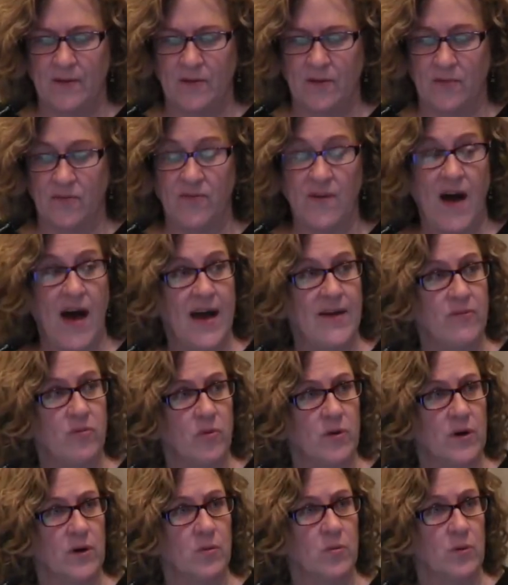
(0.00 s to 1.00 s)
So the 5
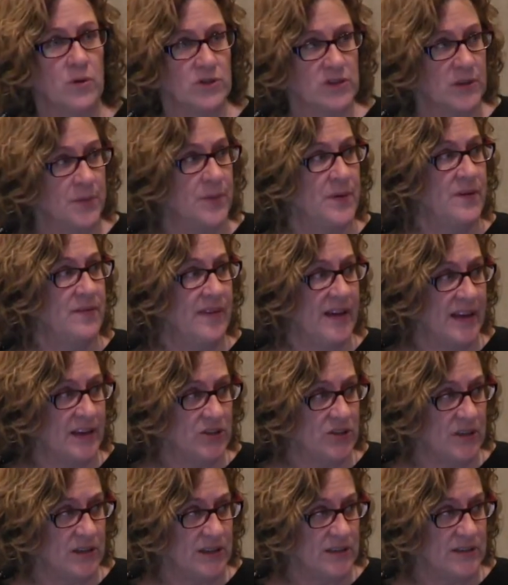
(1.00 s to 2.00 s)
were worship and
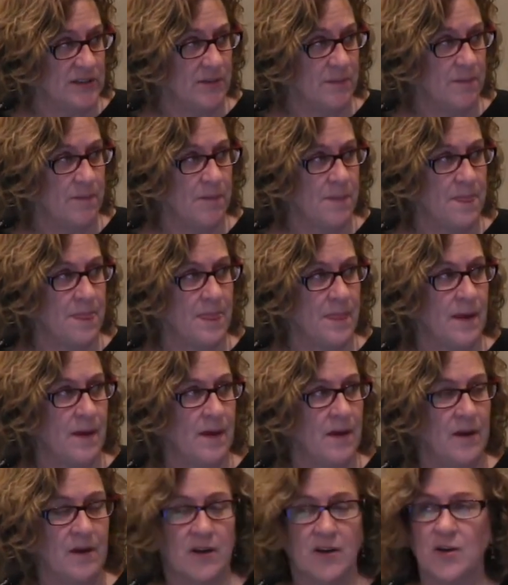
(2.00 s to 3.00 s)
evangelism,
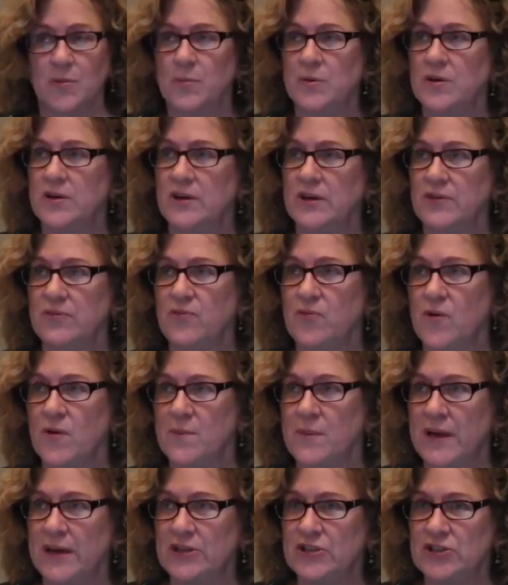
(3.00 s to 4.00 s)
community
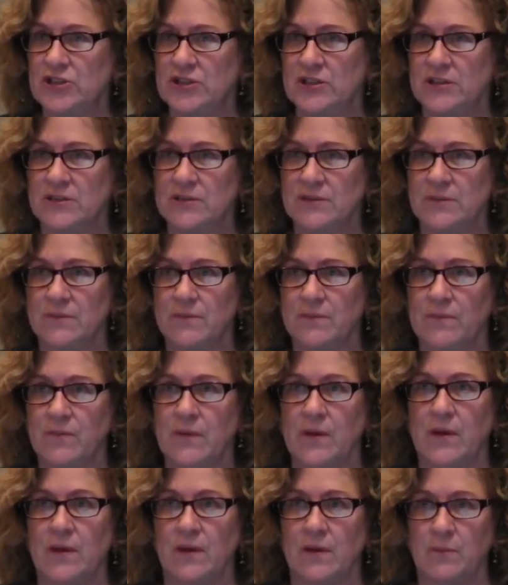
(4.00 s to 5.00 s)
formation,
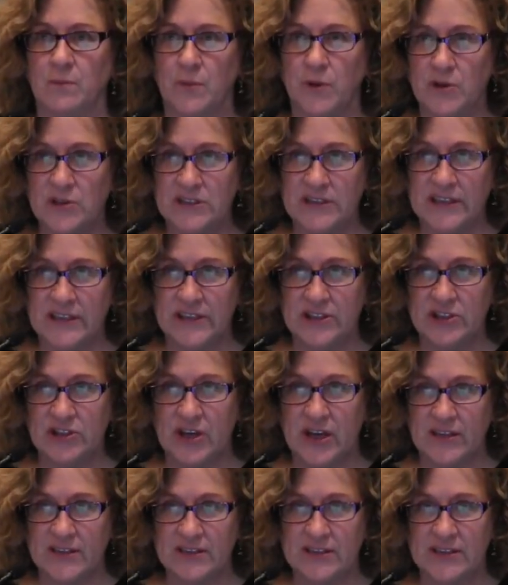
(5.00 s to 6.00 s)
mercy and
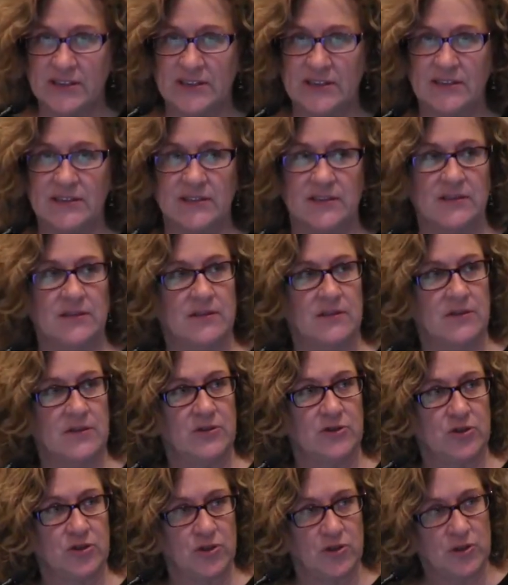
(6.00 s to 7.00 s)
justice,
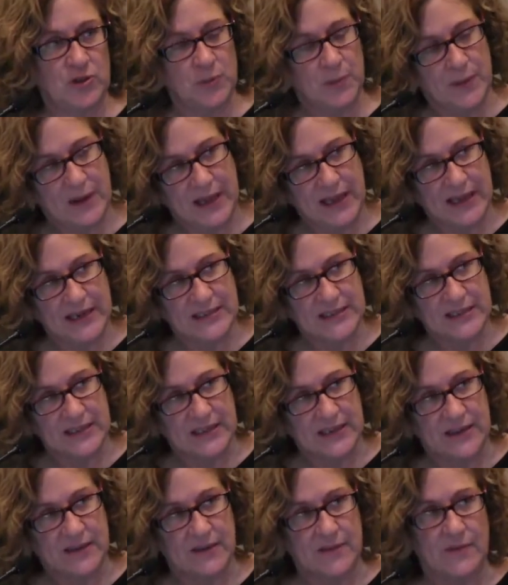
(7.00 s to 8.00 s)
church
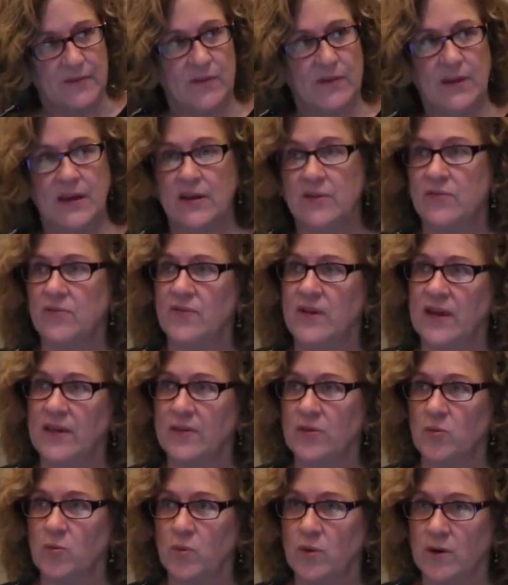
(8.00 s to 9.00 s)
planting, and
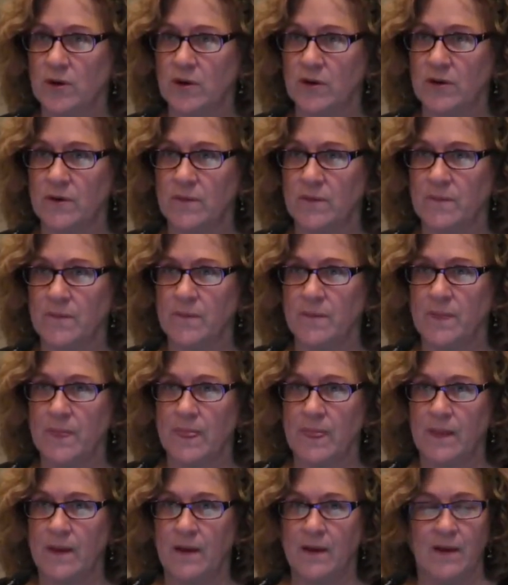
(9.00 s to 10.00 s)
faith and work.
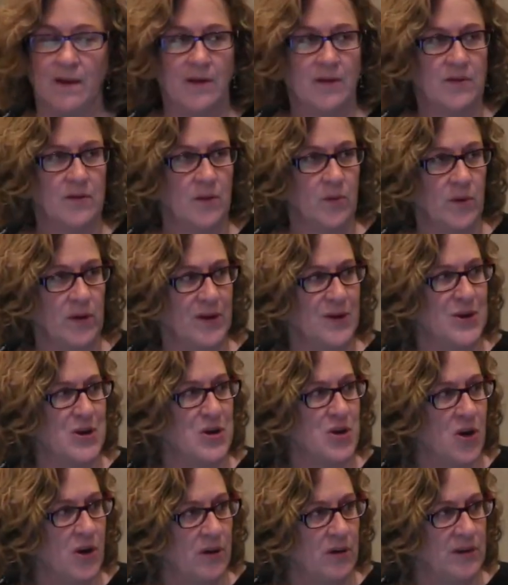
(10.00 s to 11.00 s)
So I want you to
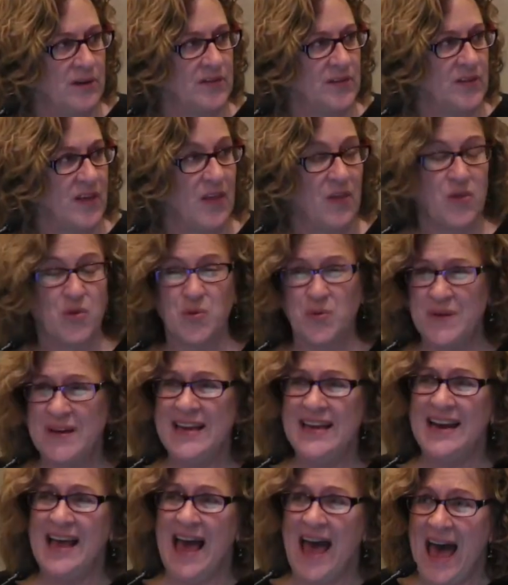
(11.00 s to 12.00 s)
notice that
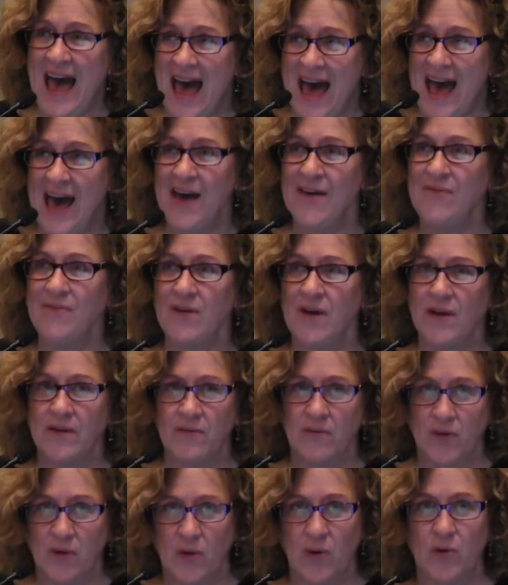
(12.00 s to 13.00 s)
3.5
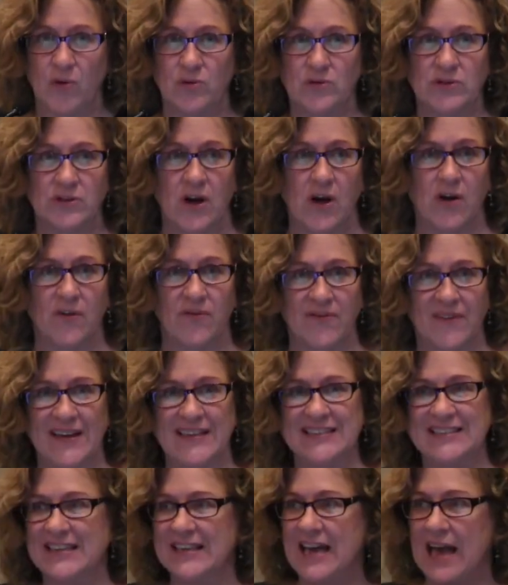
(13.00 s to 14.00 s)
of those are
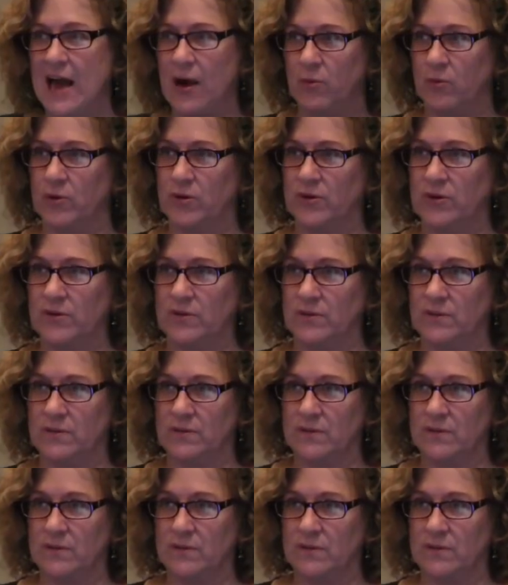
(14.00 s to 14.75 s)
facing outward.